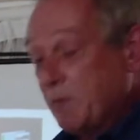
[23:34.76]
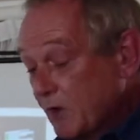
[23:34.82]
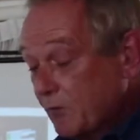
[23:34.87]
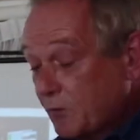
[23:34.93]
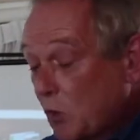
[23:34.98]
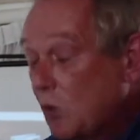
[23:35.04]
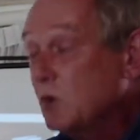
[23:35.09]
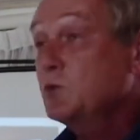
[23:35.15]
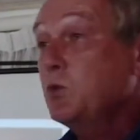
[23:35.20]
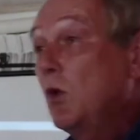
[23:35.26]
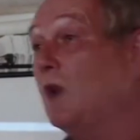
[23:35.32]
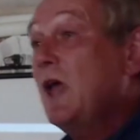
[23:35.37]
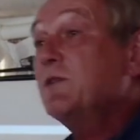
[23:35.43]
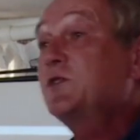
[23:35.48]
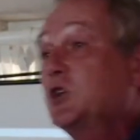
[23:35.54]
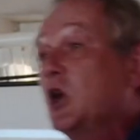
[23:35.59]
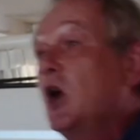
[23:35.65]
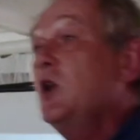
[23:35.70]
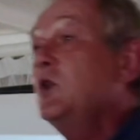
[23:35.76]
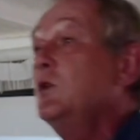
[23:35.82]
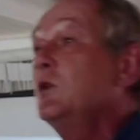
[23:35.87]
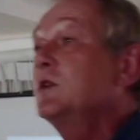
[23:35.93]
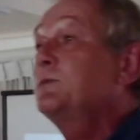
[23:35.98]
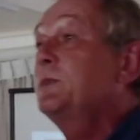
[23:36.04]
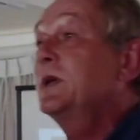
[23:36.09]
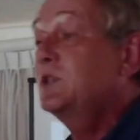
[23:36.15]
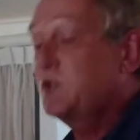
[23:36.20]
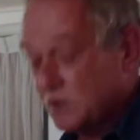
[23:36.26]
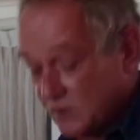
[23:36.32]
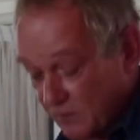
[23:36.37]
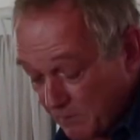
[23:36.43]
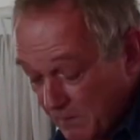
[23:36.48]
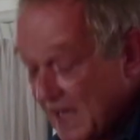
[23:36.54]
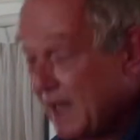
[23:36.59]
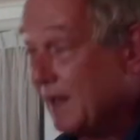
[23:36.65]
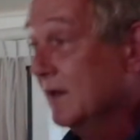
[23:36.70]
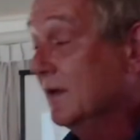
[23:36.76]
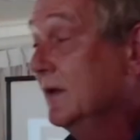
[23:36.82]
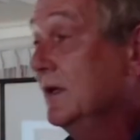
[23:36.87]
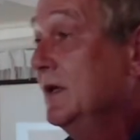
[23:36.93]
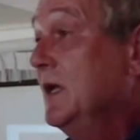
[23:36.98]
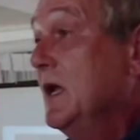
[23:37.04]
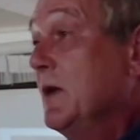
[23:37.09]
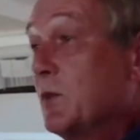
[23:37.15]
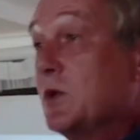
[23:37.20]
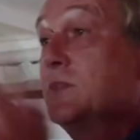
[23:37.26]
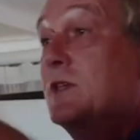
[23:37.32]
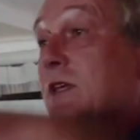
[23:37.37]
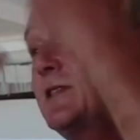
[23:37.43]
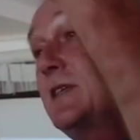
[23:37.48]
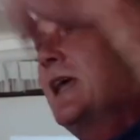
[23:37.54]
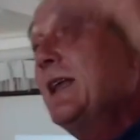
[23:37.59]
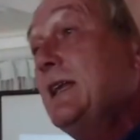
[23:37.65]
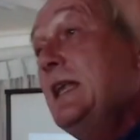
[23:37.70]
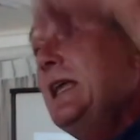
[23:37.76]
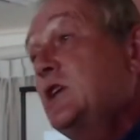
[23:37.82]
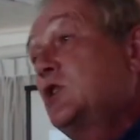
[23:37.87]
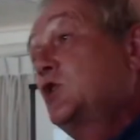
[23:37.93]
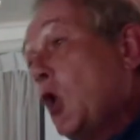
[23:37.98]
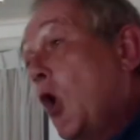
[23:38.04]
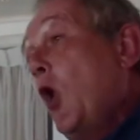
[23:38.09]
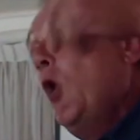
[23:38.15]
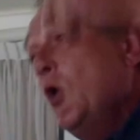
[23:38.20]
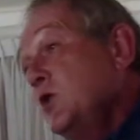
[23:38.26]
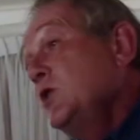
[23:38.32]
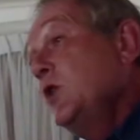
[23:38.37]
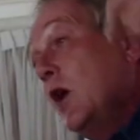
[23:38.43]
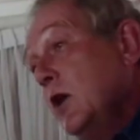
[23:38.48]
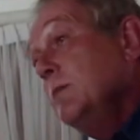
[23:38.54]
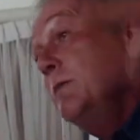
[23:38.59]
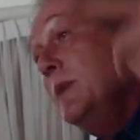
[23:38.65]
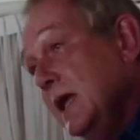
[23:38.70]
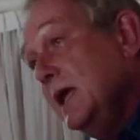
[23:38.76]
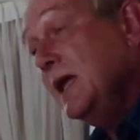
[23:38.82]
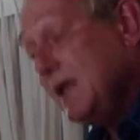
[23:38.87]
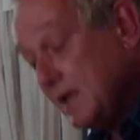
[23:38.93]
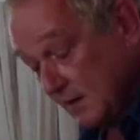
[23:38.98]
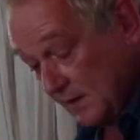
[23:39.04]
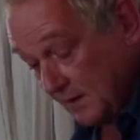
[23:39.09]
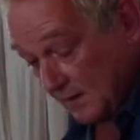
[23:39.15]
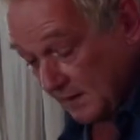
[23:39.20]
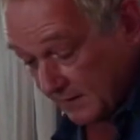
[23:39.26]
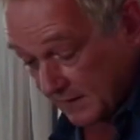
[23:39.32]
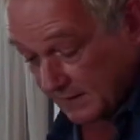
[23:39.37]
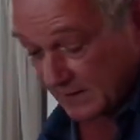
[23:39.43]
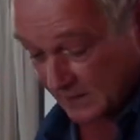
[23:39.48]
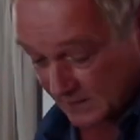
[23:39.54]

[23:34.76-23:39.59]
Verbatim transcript: But of course, all I've shown you is pictures of men because it suddenly dawned on me that